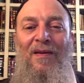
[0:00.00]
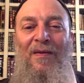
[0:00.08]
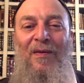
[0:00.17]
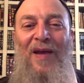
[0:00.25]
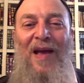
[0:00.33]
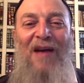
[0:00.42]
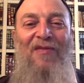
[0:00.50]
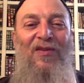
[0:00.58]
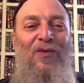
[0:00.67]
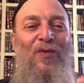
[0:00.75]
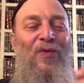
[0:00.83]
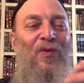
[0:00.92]
We have
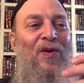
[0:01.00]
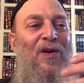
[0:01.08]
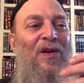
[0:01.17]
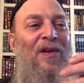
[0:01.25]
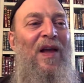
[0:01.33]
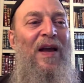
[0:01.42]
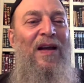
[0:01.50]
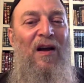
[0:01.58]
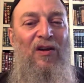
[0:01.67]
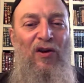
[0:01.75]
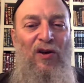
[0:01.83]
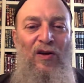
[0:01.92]
to light
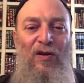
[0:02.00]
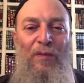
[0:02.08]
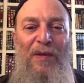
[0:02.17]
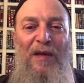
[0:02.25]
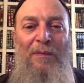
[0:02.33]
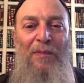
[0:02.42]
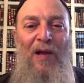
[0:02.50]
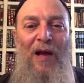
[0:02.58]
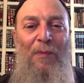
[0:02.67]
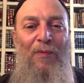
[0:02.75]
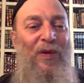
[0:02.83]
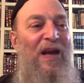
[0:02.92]
other people
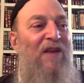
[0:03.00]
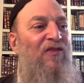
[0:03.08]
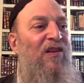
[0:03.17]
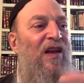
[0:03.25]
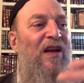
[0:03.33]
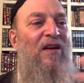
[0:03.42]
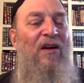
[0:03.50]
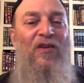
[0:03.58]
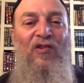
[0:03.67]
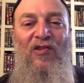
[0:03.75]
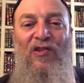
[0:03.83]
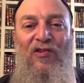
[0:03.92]
up. We have to light
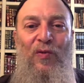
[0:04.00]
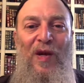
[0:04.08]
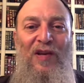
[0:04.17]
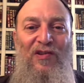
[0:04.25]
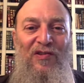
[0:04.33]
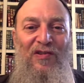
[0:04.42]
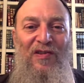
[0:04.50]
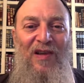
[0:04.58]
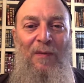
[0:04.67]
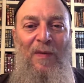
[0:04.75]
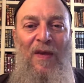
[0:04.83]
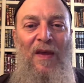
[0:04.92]
other situations
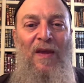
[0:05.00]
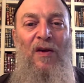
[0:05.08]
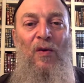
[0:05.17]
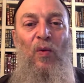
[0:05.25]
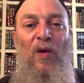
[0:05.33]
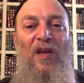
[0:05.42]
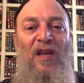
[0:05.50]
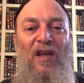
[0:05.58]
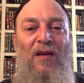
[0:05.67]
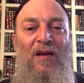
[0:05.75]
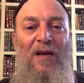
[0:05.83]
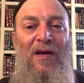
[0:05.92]
up with
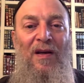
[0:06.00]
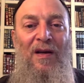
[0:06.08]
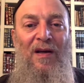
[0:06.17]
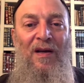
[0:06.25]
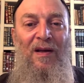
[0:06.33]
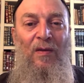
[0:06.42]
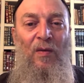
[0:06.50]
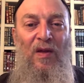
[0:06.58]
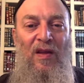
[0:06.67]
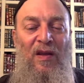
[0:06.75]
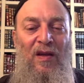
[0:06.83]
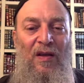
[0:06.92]
the
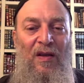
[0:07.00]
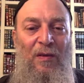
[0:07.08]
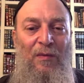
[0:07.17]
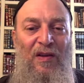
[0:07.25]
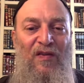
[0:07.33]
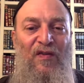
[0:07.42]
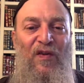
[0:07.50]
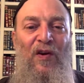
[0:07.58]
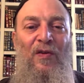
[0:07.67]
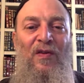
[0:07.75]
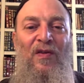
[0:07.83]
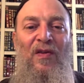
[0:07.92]

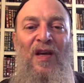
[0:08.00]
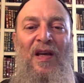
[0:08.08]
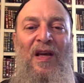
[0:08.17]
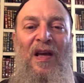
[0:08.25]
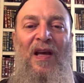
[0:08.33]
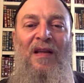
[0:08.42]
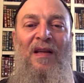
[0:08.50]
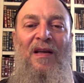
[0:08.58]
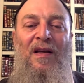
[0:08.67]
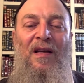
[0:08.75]
mitzvot and